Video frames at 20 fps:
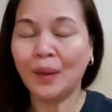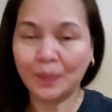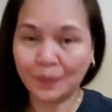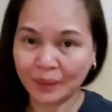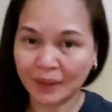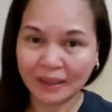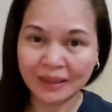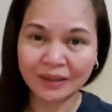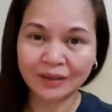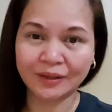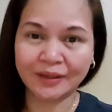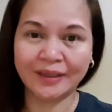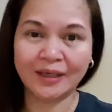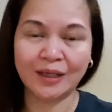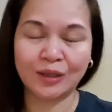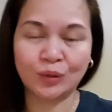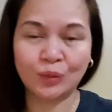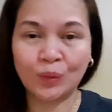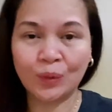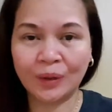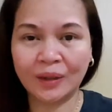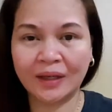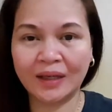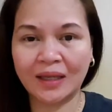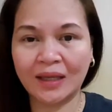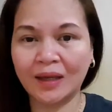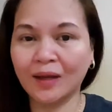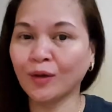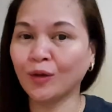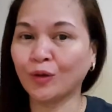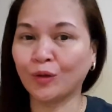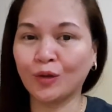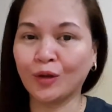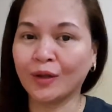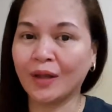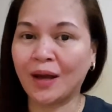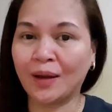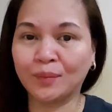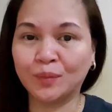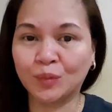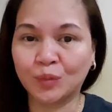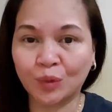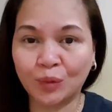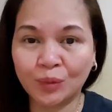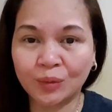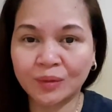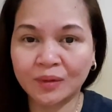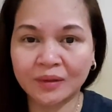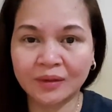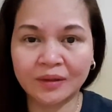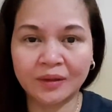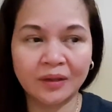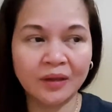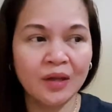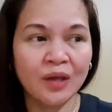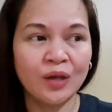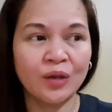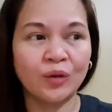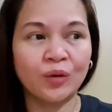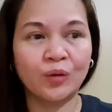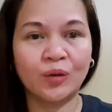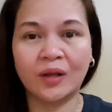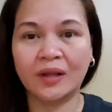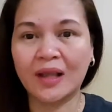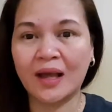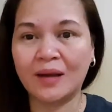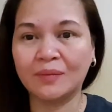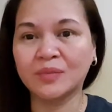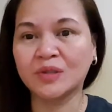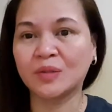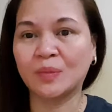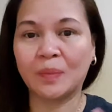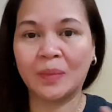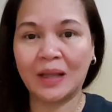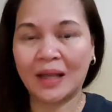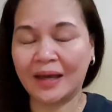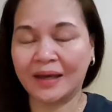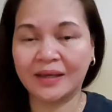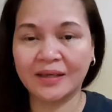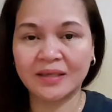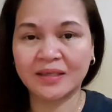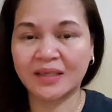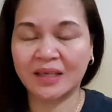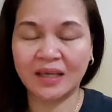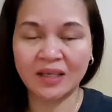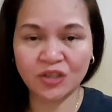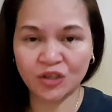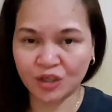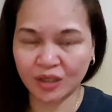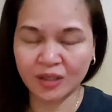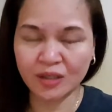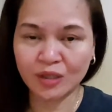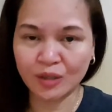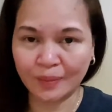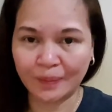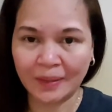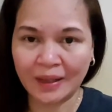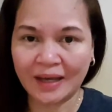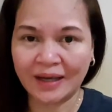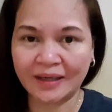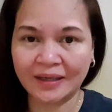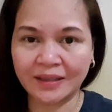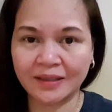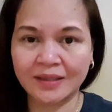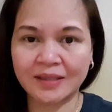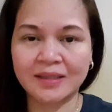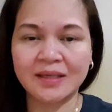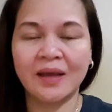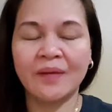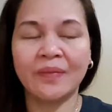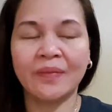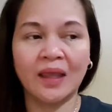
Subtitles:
printer not working, you don't have toner, you don't have supplies, kitchen supplies,